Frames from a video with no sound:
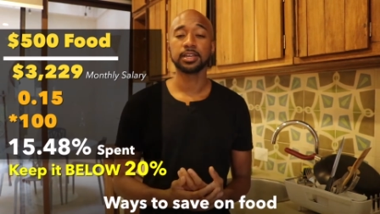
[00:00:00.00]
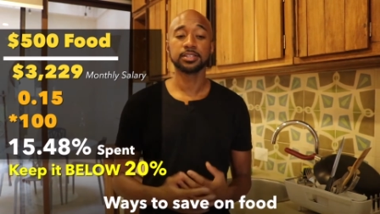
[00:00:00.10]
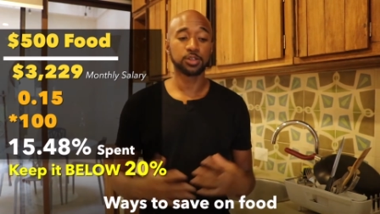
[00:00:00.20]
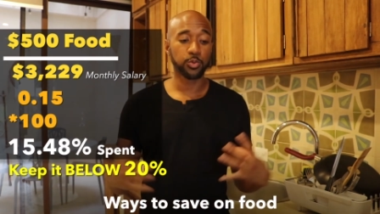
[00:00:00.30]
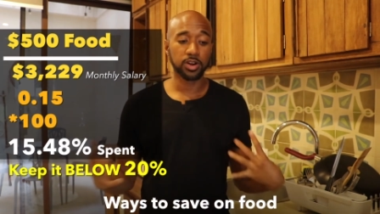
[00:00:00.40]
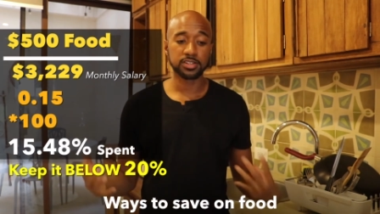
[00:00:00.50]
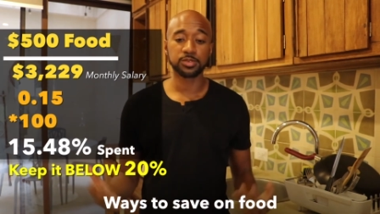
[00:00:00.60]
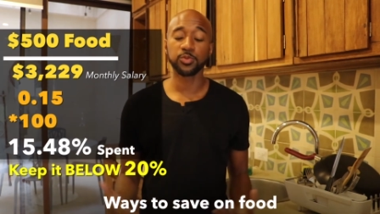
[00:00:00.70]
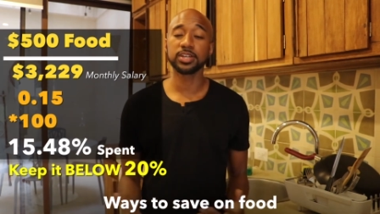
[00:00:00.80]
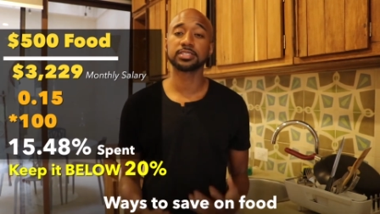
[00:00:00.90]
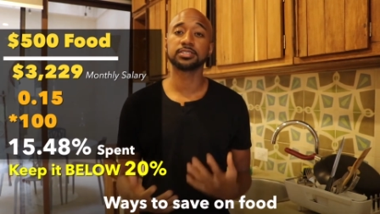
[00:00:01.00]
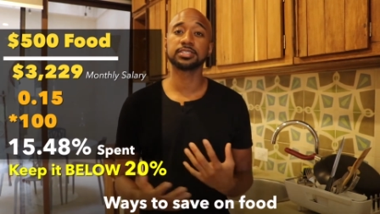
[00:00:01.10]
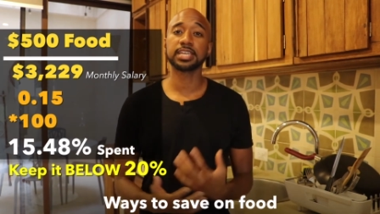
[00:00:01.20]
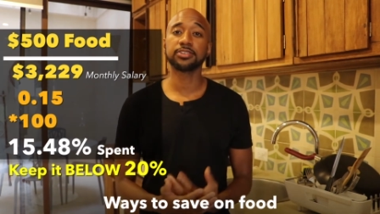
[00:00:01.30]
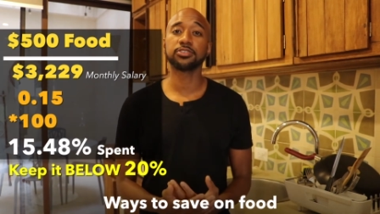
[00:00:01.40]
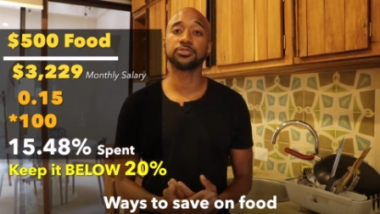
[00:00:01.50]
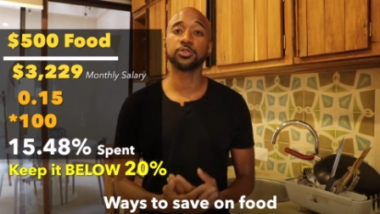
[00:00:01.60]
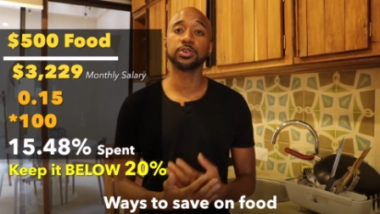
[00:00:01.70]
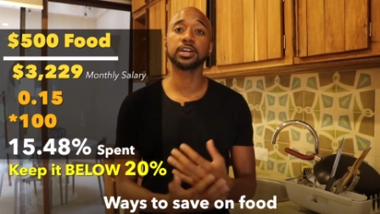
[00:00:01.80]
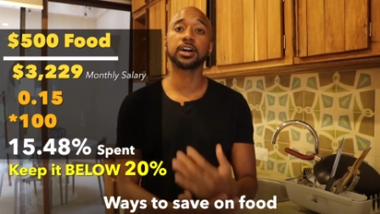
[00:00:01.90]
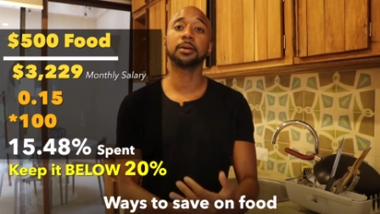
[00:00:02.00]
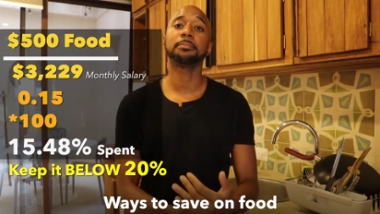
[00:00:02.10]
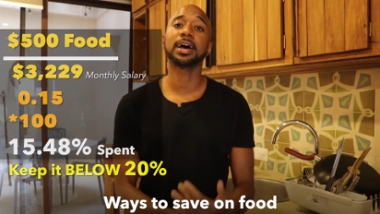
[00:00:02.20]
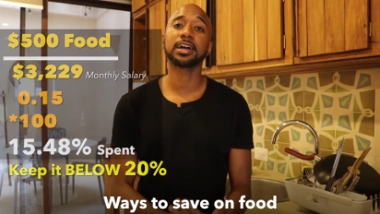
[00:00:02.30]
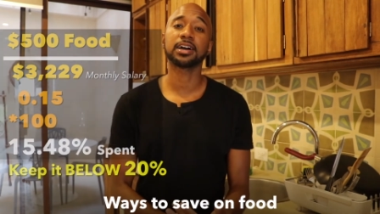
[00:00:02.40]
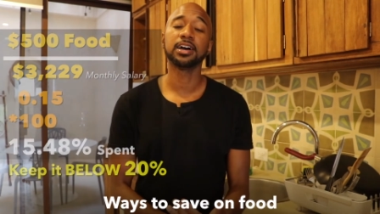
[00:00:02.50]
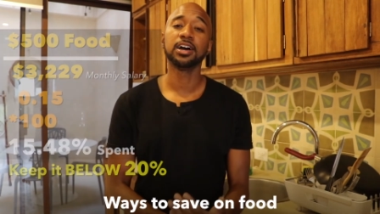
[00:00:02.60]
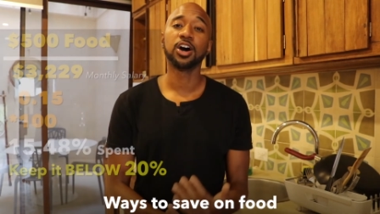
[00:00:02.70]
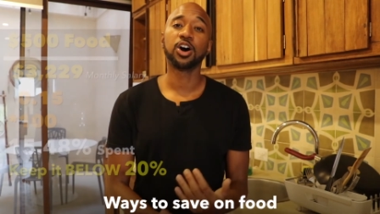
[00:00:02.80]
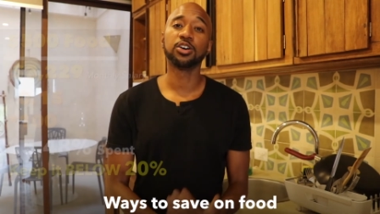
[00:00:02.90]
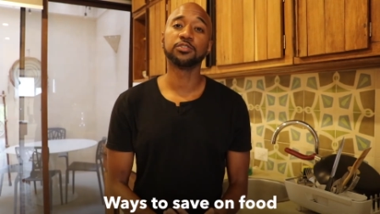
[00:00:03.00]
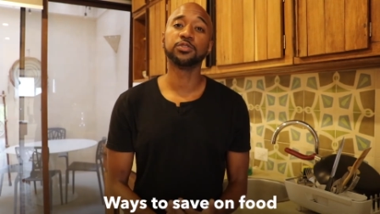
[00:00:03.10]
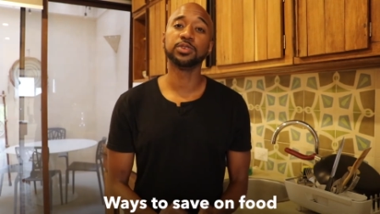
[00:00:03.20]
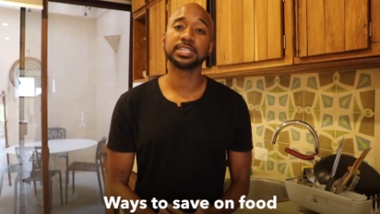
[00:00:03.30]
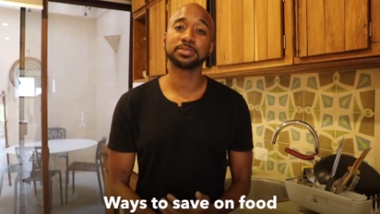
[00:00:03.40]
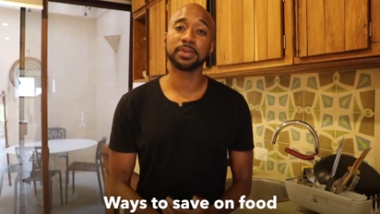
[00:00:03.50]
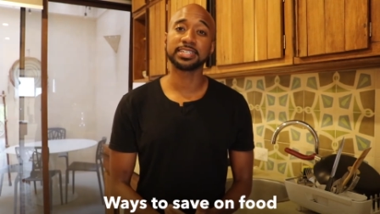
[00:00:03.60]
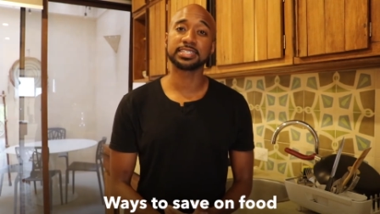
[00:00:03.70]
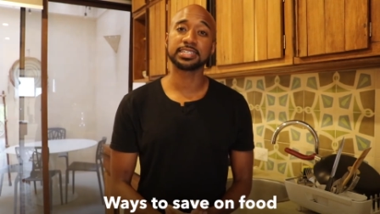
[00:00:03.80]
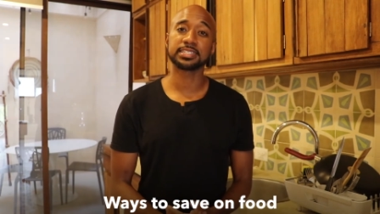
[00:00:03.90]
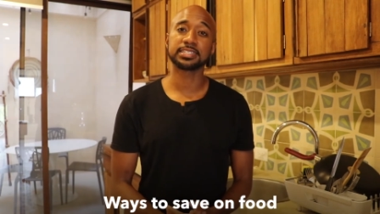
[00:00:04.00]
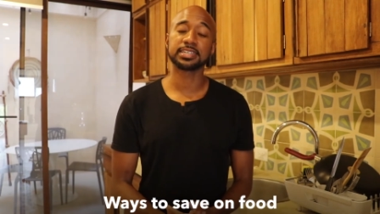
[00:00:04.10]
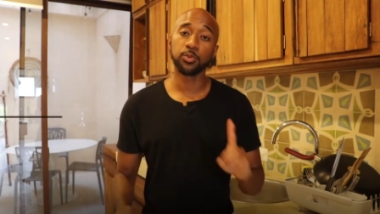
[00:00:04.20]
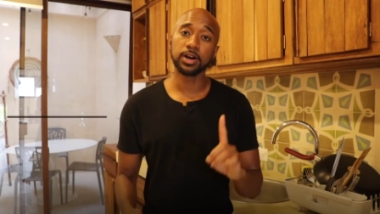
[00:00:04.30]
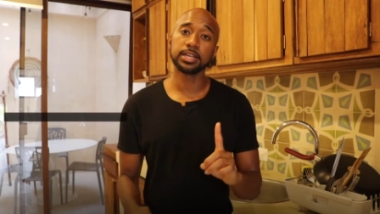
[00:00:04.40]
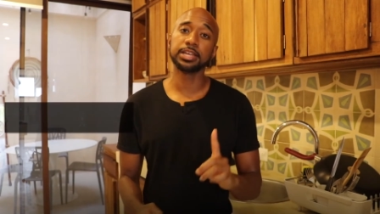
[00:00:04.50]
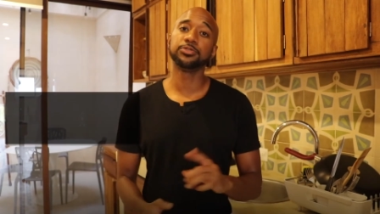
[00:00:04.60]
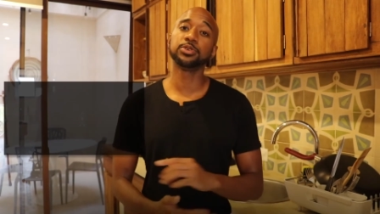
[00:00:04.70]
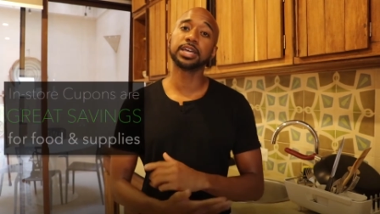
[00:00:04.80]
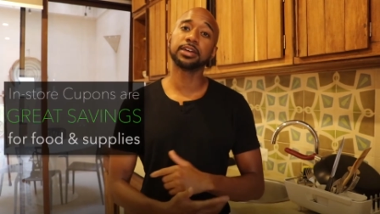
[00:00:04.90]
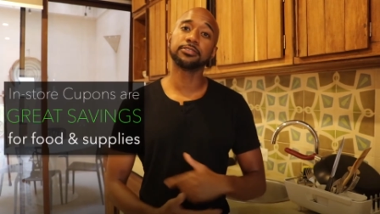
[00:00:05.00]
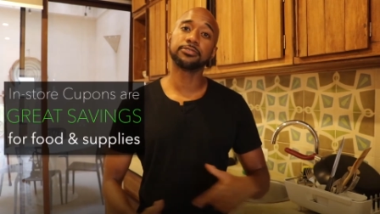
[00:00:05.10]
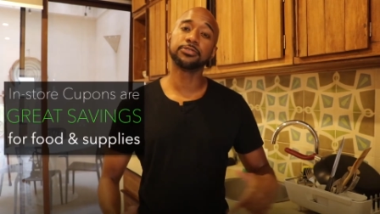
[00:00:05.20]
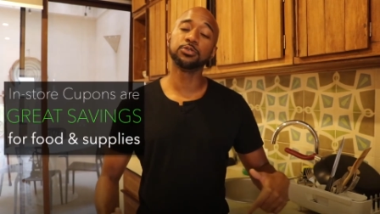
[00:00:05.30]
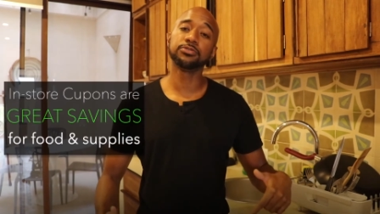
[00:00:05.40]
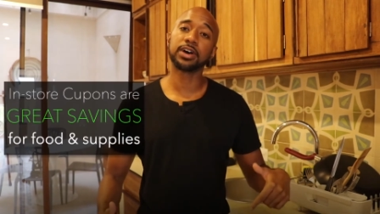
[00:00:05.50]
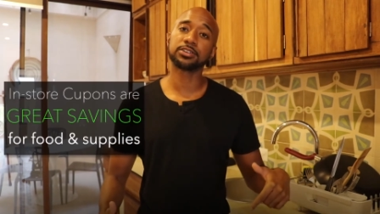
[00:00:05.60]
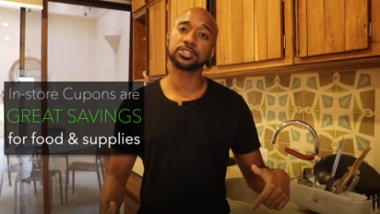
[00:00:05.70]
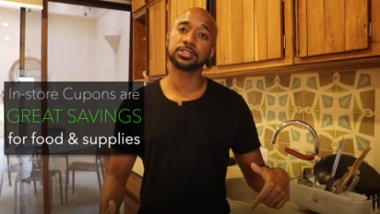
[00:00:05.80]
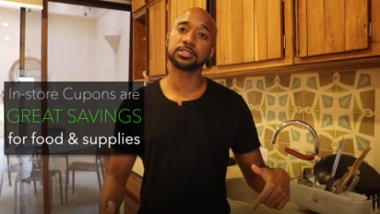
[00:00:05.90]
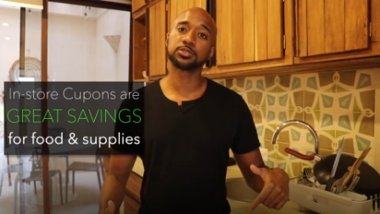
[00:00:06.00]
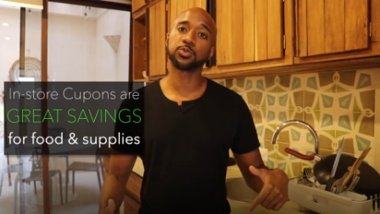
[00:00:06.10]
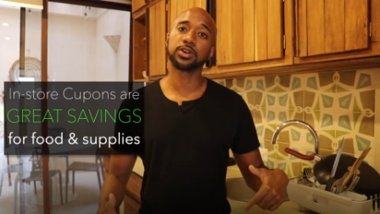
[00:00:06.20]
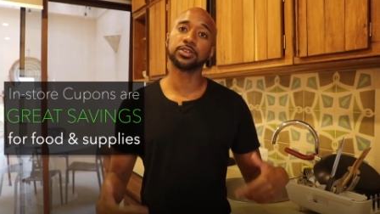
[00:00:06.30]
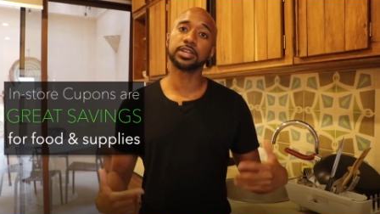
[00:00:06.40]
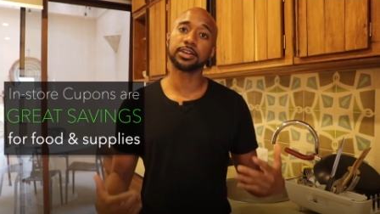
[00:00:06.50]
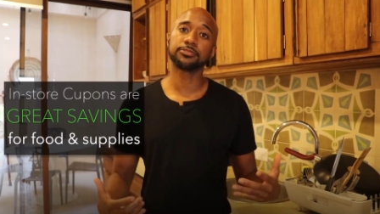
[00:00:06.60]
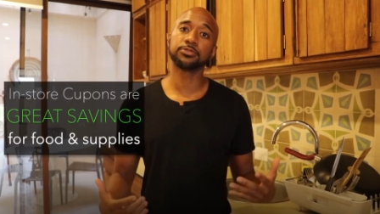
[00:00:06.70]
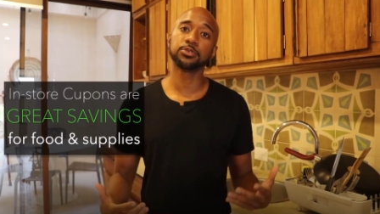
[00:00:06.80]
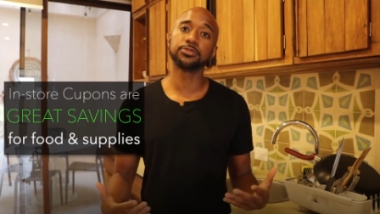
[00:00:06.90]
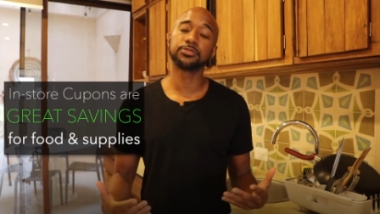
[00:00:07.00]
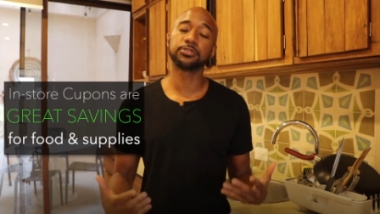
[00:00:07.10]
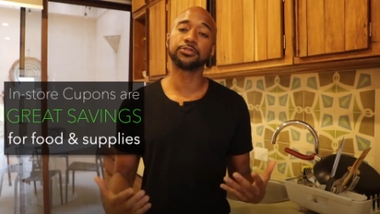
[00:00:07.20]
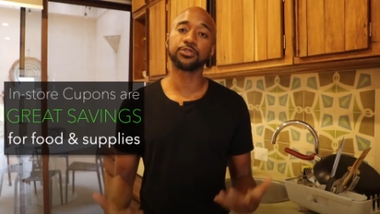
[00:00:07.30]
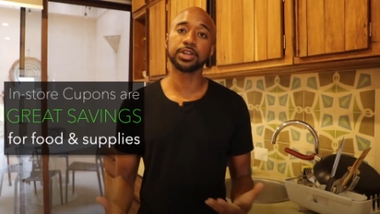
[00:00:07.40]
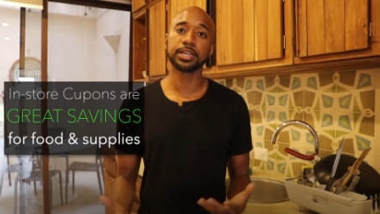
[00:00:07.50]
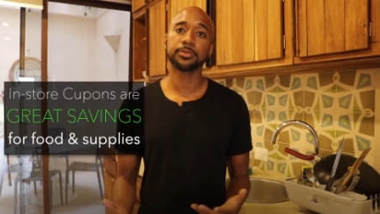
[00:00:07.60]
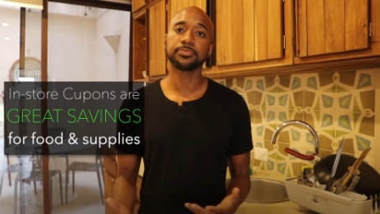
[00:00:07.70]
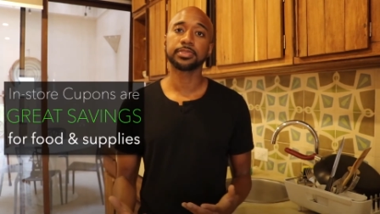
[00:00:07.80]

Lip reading: So what are some ways to save on food and cut back on food expenses? One, if you get food vouchers where you get food for free,